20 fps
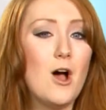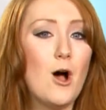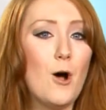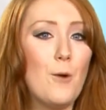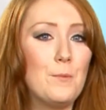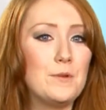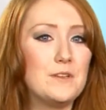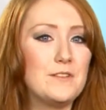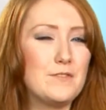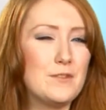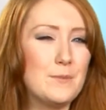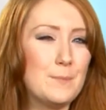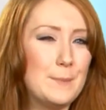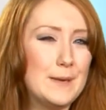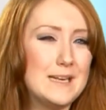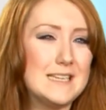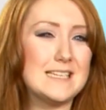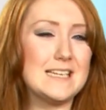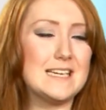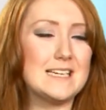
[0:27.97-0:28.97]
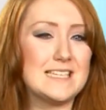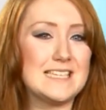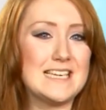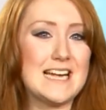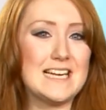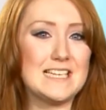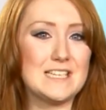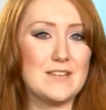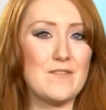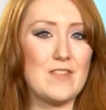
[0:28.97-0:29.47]
on one of the busiest
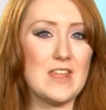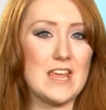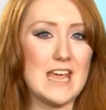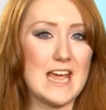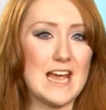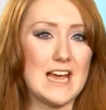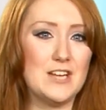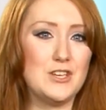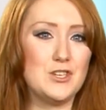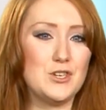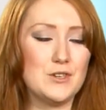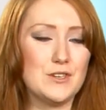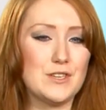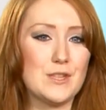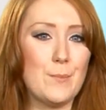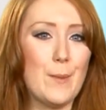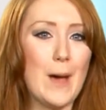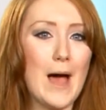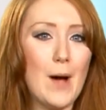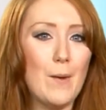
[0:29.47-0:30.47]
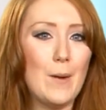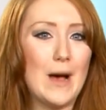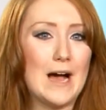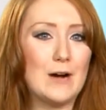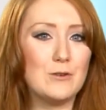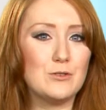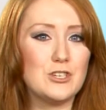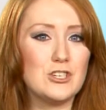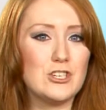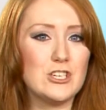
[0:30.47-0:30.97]
days of the year due to the power
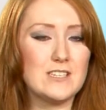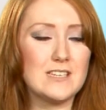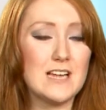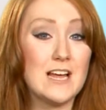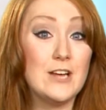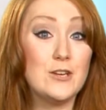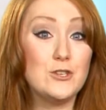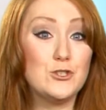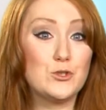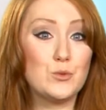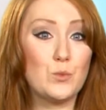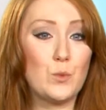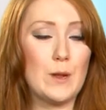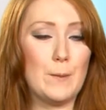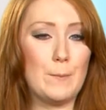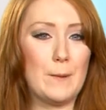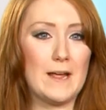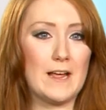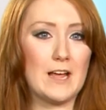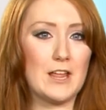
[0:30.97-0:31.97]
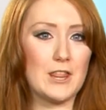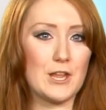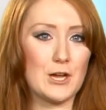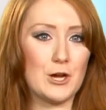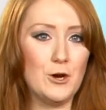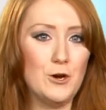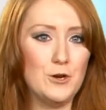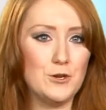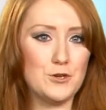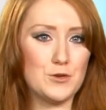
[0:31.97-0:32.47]
outages sweeping the
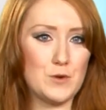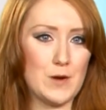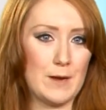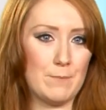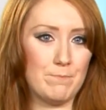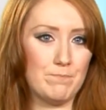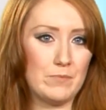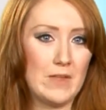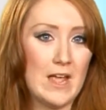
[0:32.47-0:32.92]
country.